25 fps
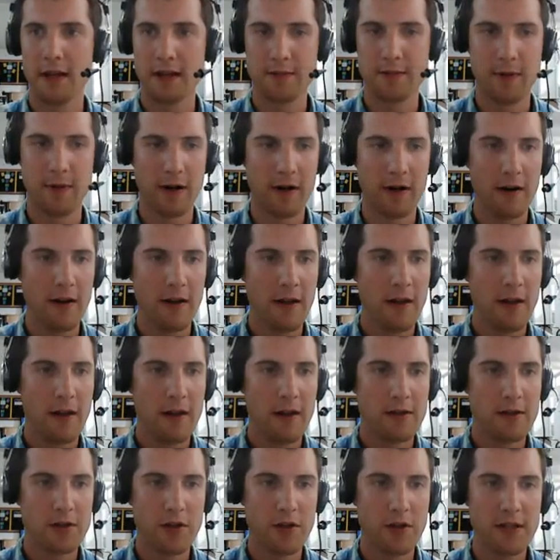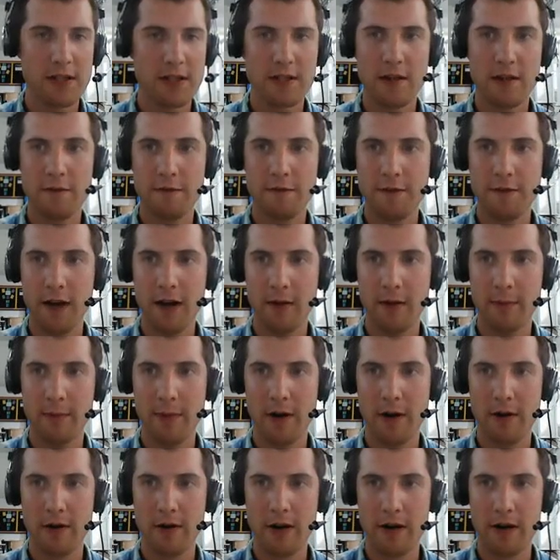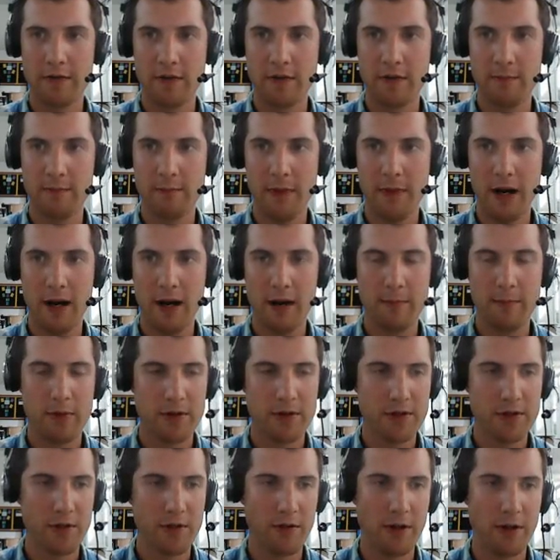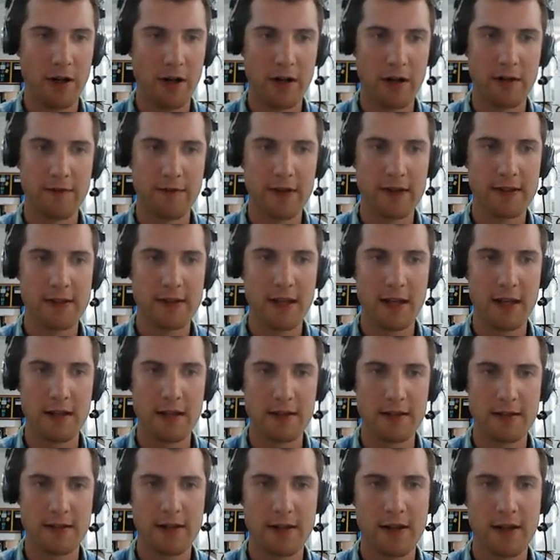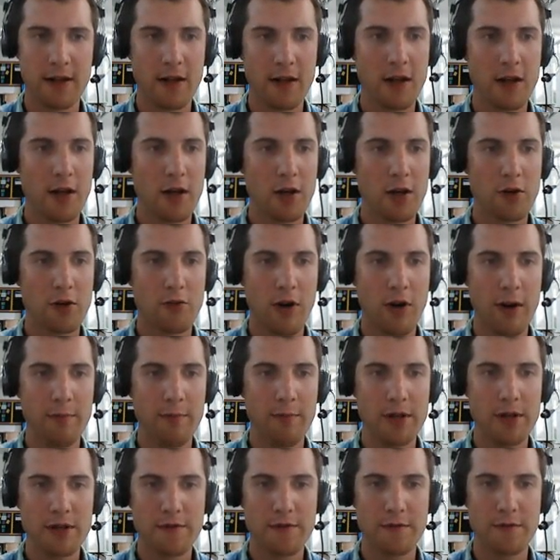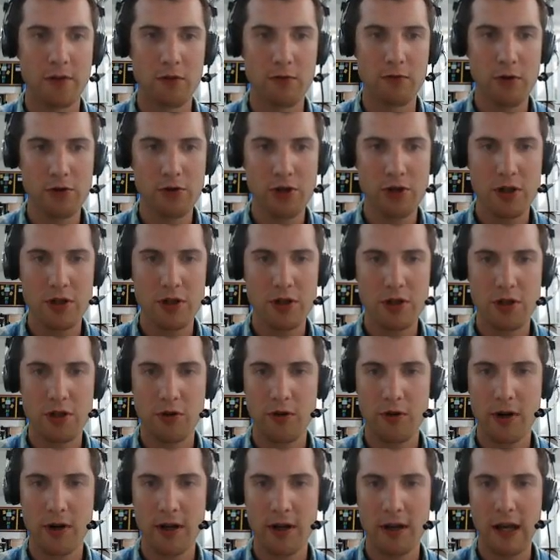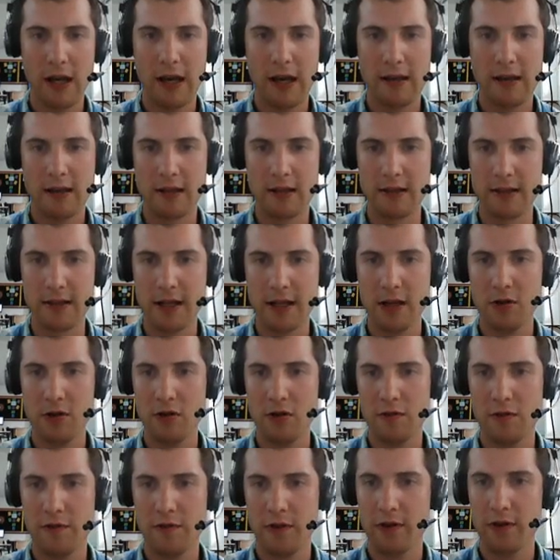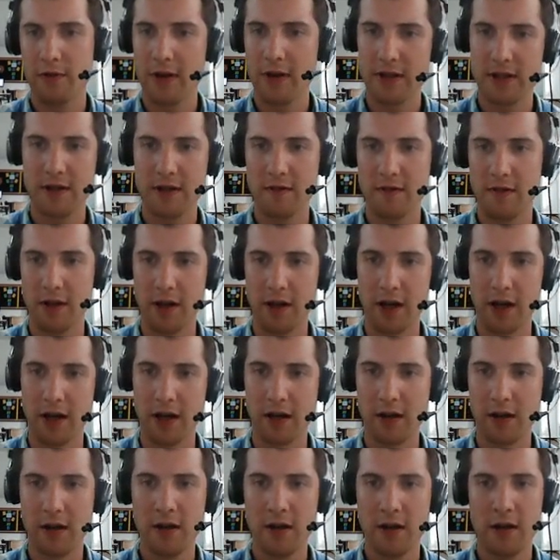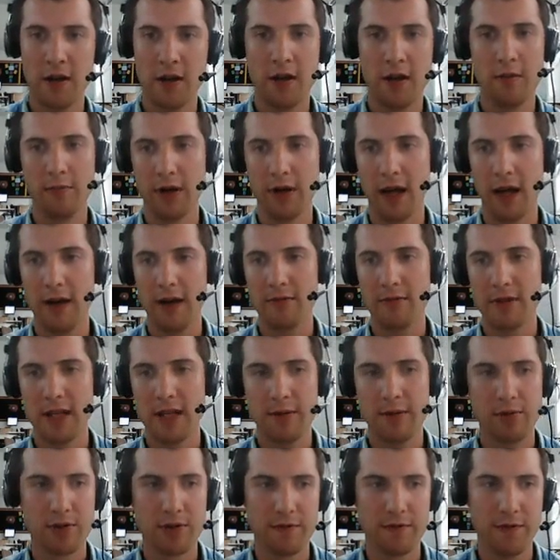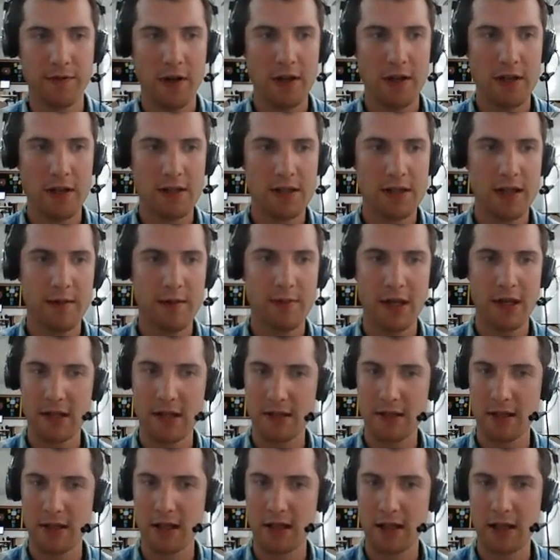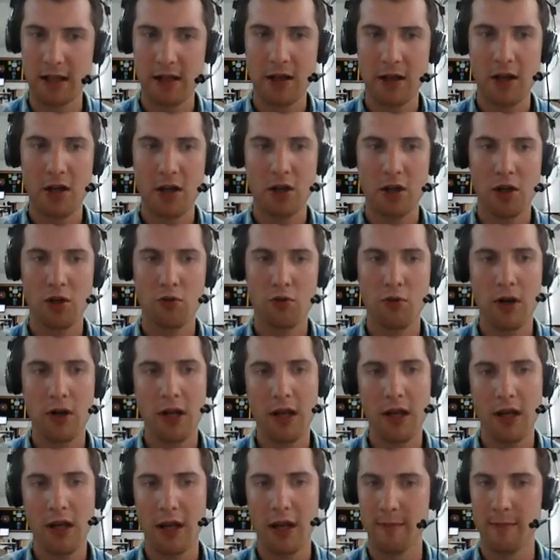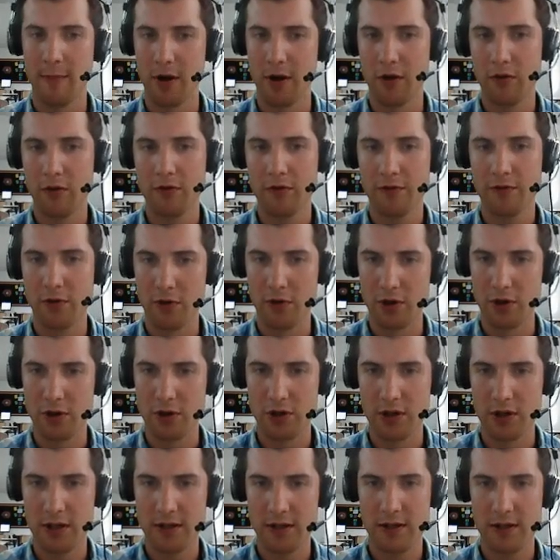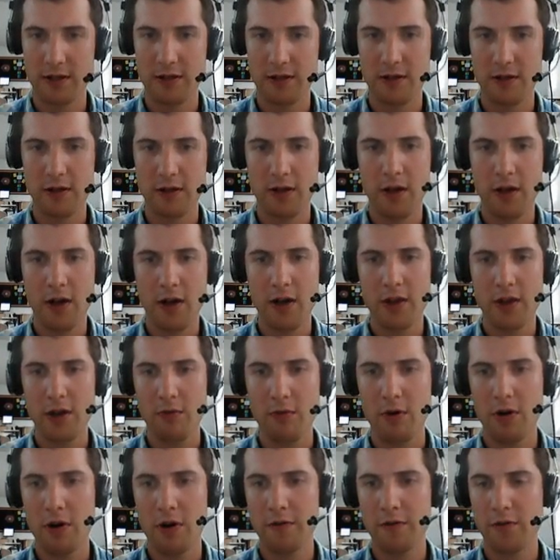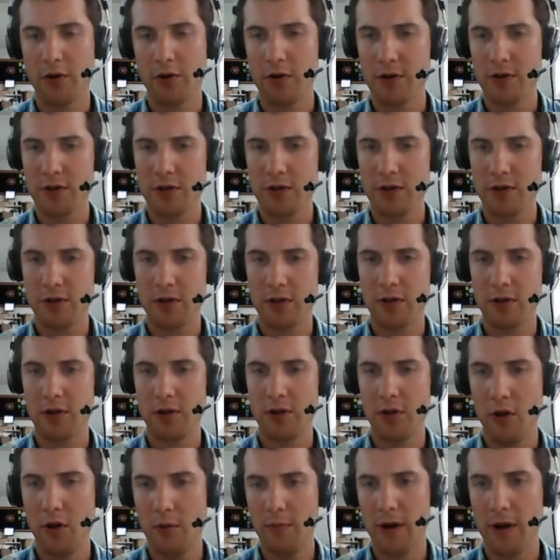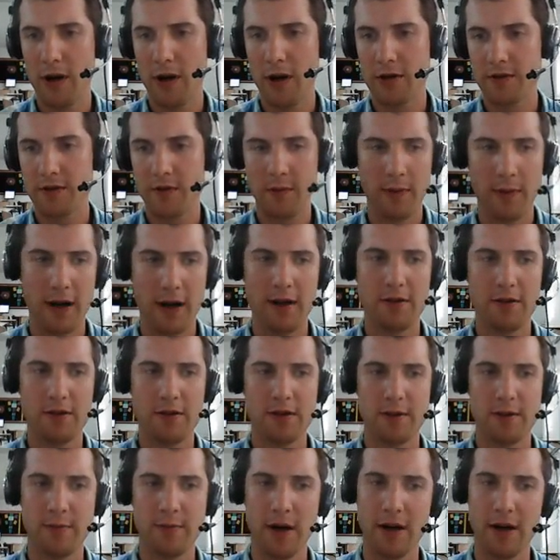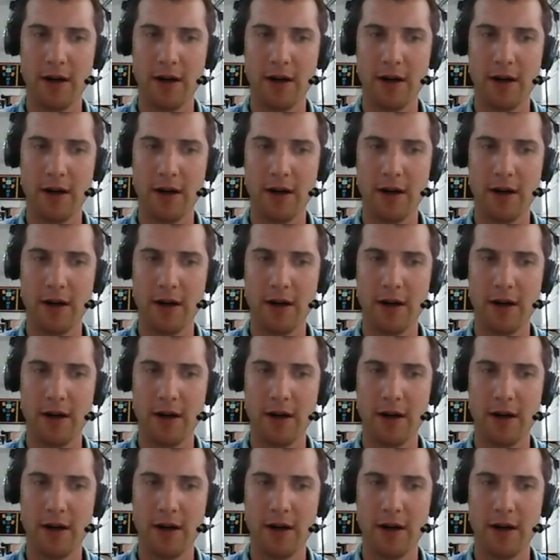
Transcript: text better. So this is the final paragraph of my personal narrative. It says, Grandpa's ferocious snoring continued for the rest of the night, but I was able to fall asleep easily, grinning at my own foolishness. There were, of course, no bears for miles and